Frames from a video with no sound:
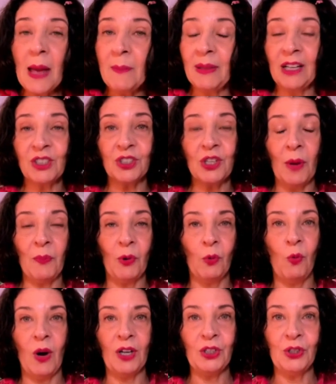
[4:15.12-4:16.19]
Pleasure number
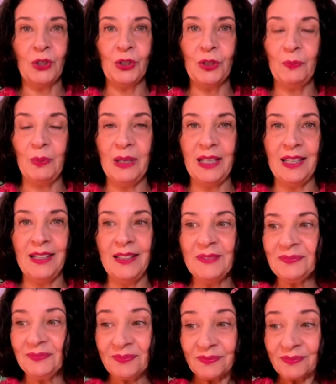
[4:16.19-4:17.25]
one could be,
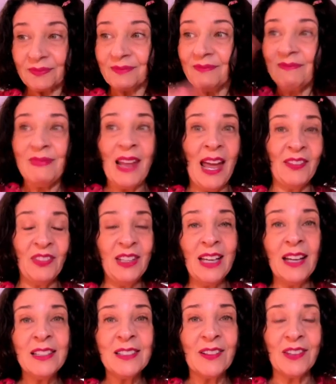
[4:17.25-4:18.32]
at
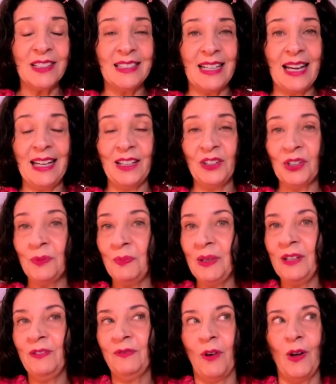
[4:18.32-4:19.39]
the end of the day, could
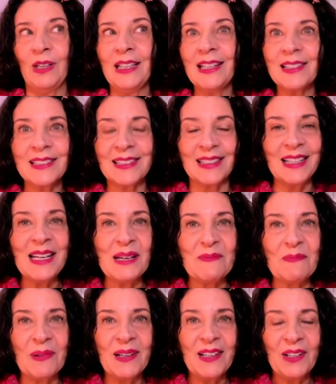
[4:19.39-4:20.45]
be falling
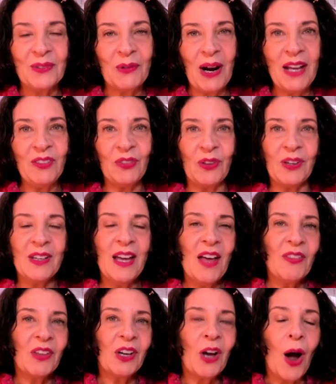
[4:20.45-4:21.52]
asleep, right?
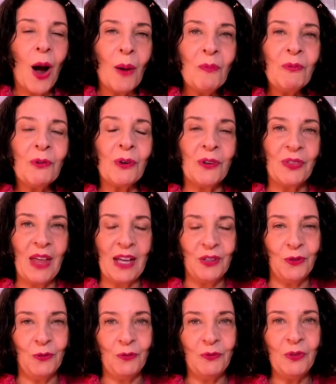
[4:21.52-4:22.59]
The comfort
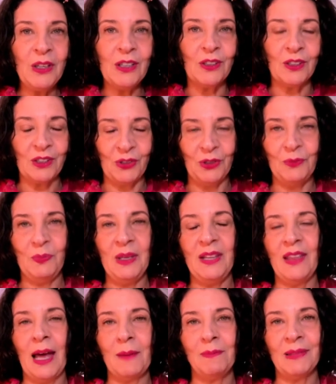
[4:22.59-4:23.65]
that you feel could be
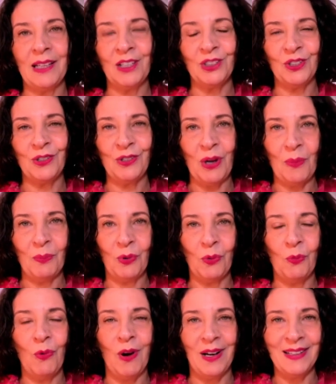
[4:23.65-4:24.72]
that pleasure number
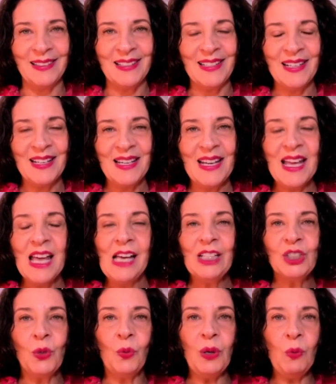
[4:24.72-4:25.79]
one.
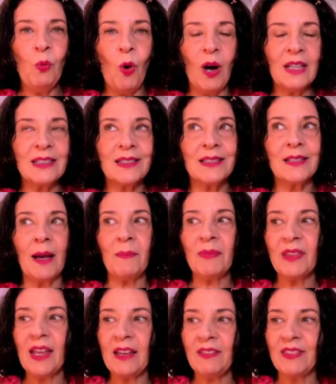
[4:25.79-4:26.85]
So we want
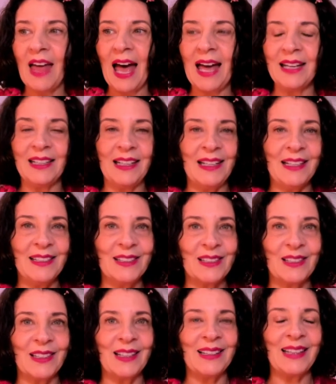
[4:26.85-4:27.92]
something that
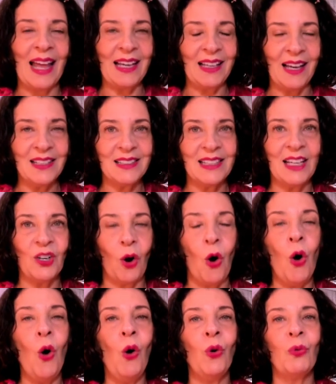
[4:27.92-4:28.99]
is, like I said,
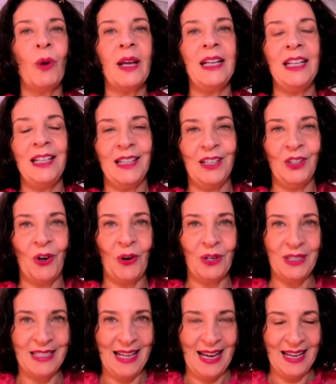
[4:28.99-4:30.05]
already in
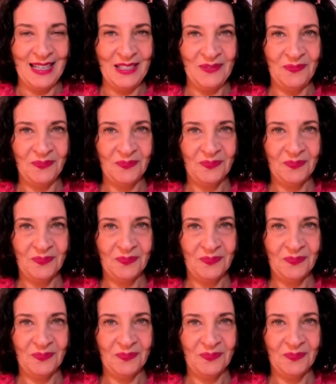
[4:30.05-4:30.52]
our day,